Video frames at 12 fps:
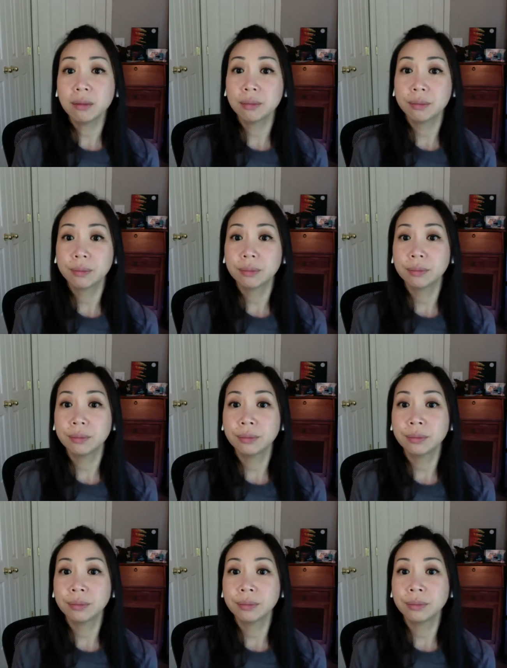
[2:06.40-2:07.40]

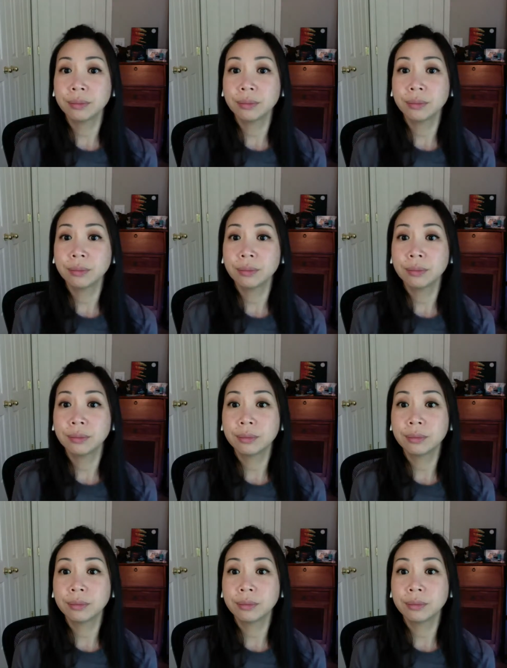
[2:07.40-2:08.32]
(silence)